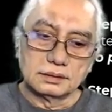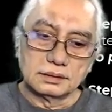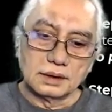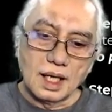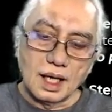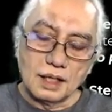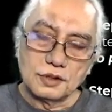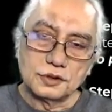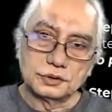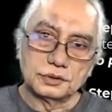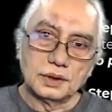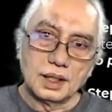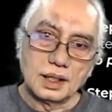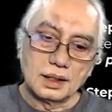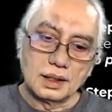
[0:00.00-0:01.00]

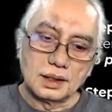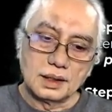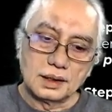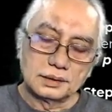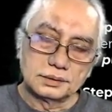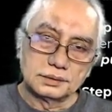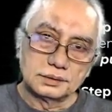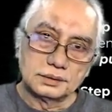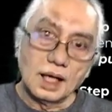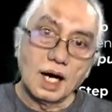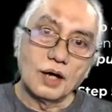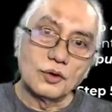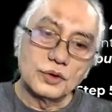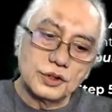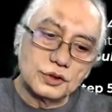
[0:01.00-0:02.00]

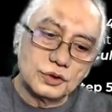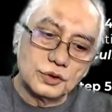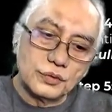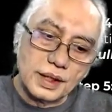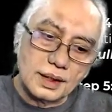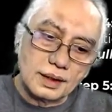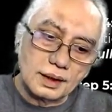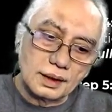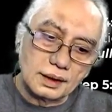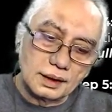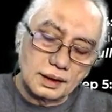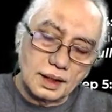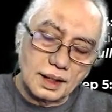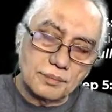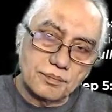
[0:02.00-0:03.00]
how you will
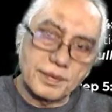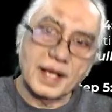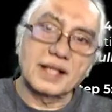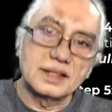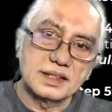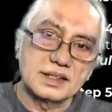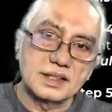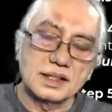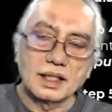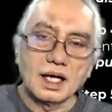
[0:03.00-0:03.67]
practice it,